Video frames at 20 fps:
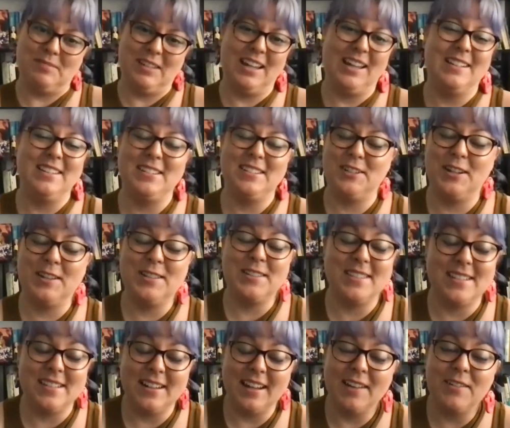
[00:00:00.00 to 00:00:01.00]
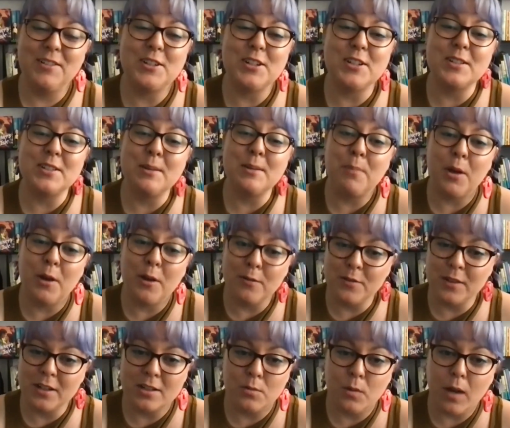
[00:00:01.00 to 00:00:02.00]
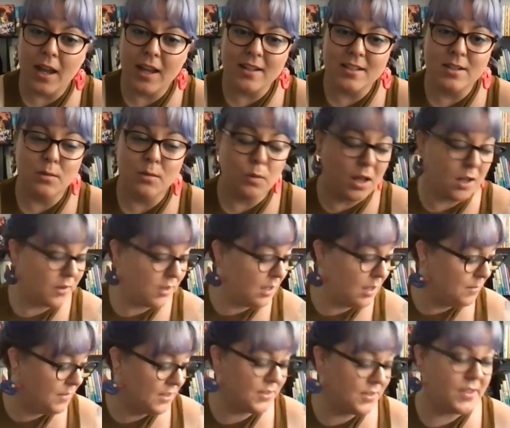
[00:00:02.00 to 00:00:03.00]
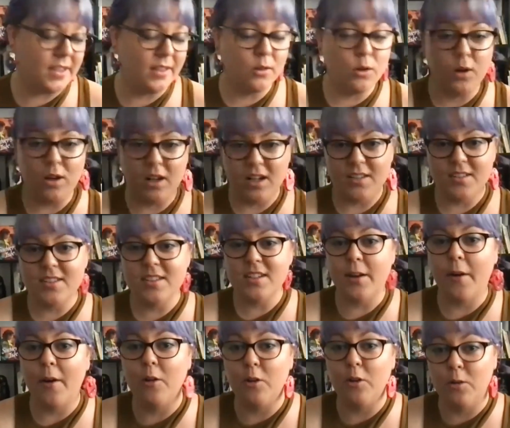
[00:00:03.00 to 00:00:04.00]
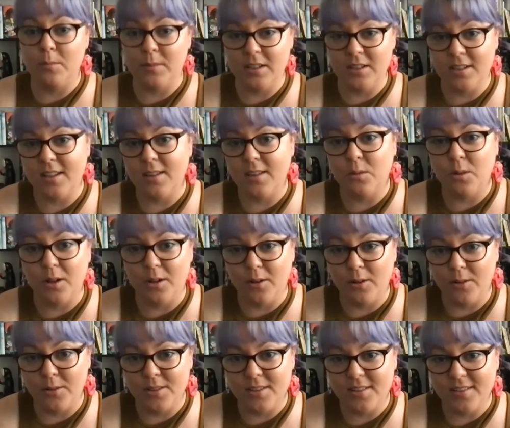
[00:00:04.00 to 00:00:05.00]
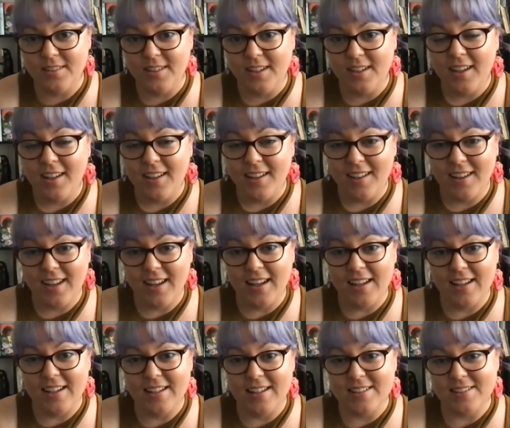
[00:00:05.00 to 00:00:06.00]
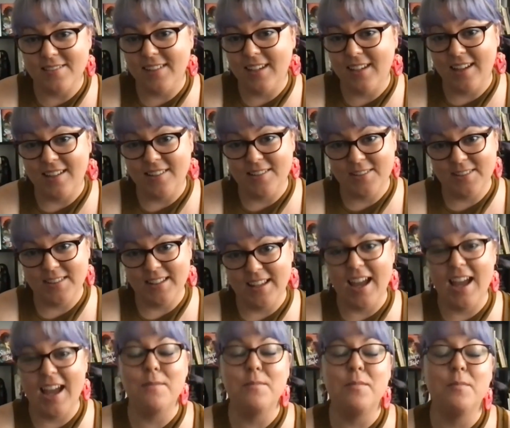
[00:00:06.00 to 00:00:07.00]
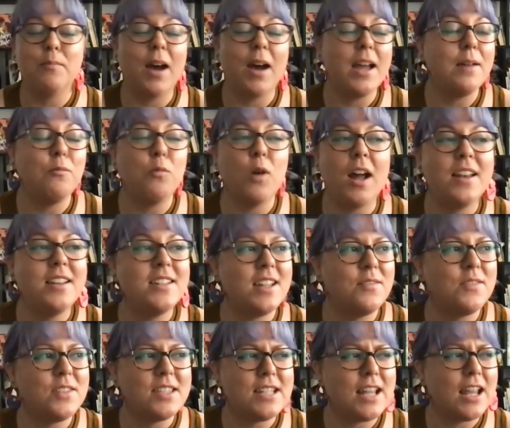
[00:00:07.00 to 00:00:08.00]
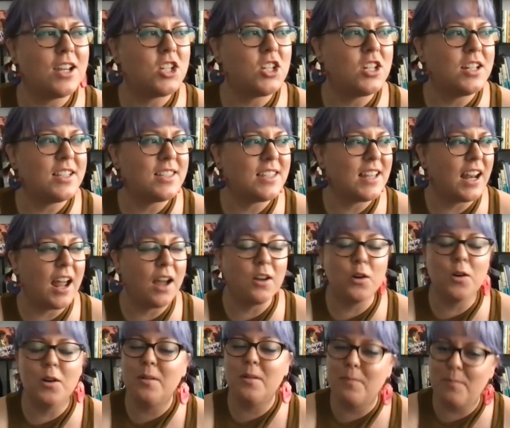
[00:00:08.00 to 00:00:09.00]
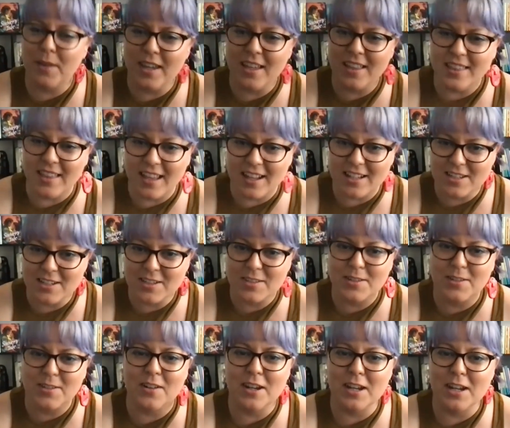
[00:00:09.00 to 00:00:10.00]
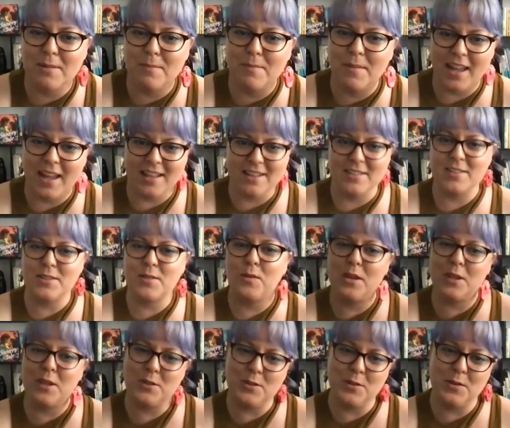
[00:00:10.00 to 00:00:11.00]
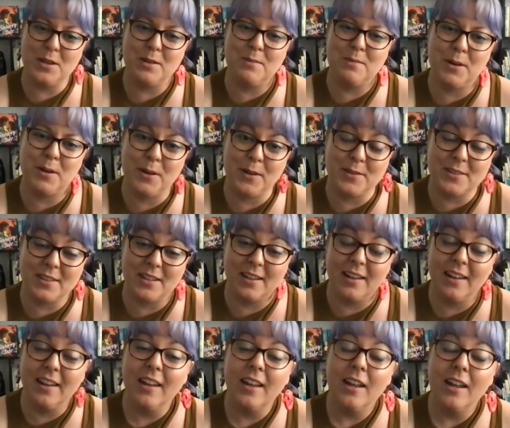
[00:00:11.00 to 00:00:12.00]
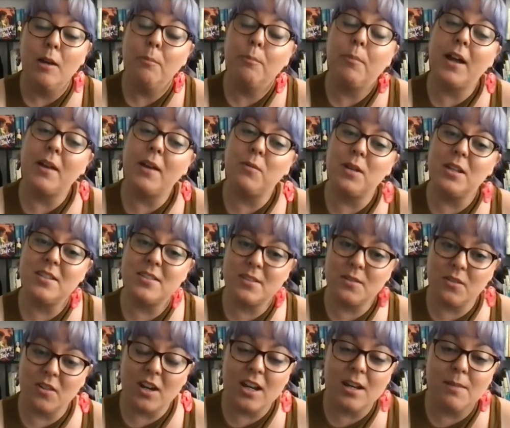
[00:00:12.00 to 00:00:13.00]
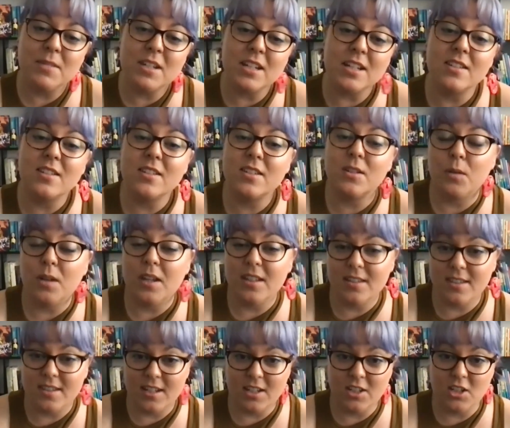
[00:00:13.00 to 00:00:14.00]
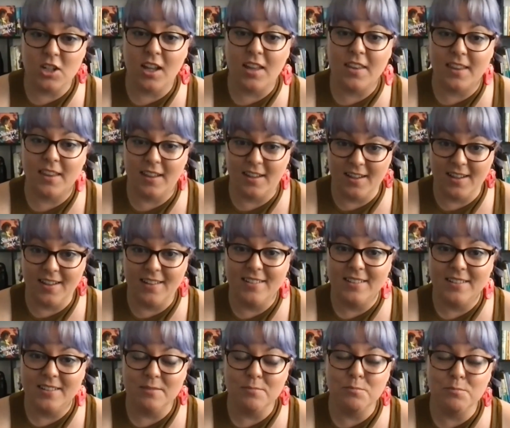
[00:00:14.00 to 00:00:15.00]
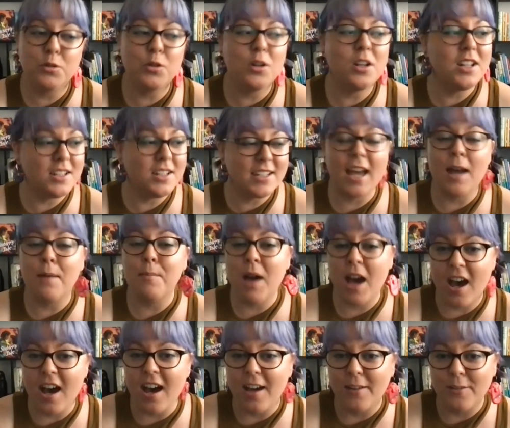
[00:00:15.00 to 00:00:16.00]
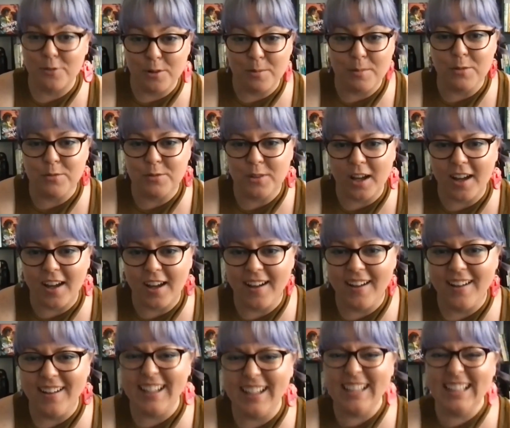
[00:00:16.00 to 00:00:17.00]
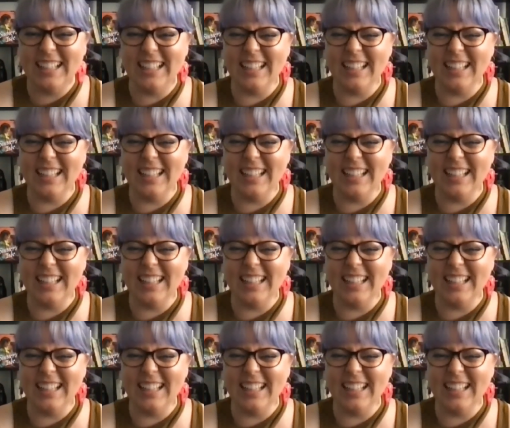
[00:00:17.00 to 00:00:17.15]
it was just the perfect way to welcome this glorious tome into the world. And yes, my one devastation is that I couldn't be there to scream and squeeze you in person, but we screamed and squeezed each other pretty damn hard from afar. Did